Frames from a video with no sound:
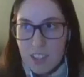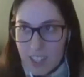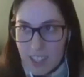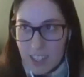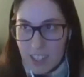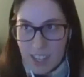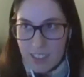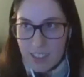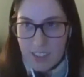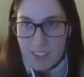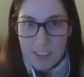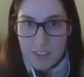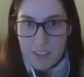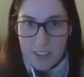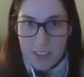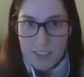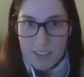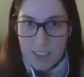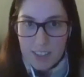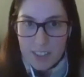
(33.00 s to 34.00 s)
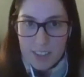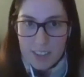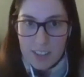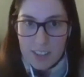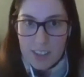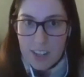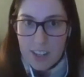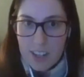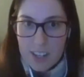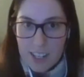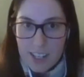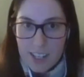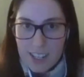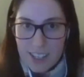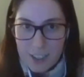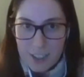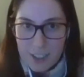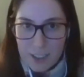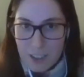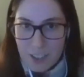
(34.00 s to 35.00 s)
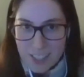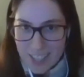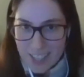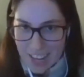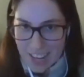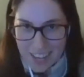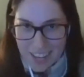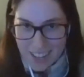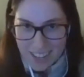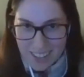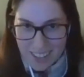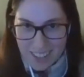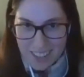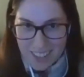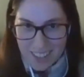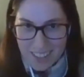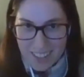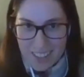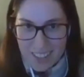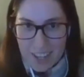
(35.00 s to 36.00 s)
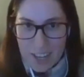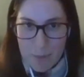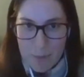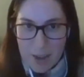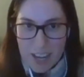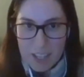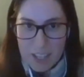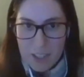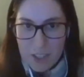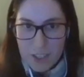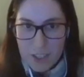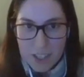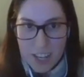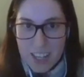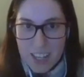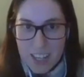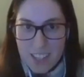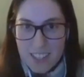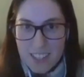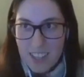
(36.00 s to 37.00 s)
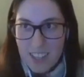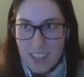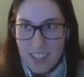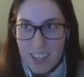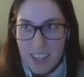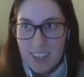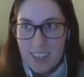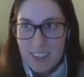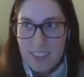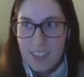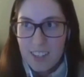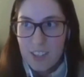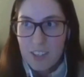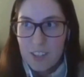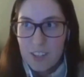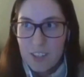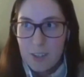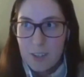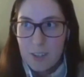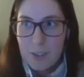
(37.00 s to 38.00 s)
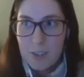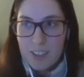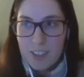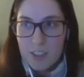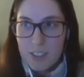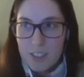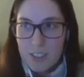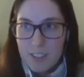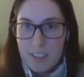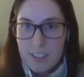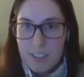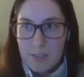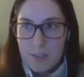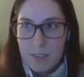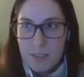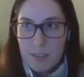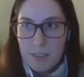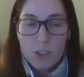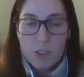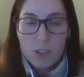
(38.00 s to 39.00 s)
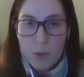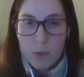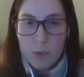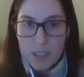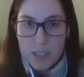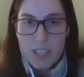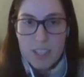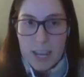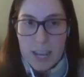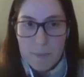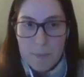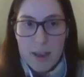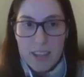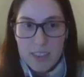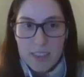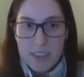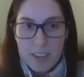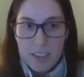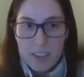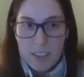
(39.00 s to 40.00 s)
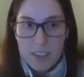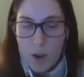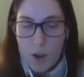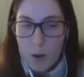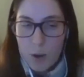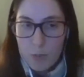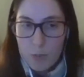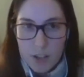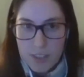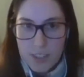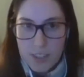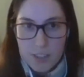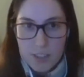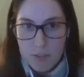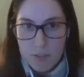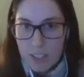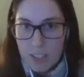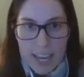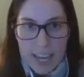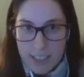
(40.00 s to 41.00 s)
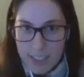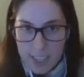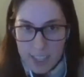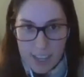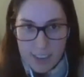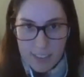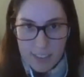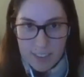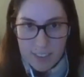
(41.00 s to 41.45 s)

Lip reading: can't think of anything that I can critique about you guys. Like, I think you just, well, you and the team made the whole process really easy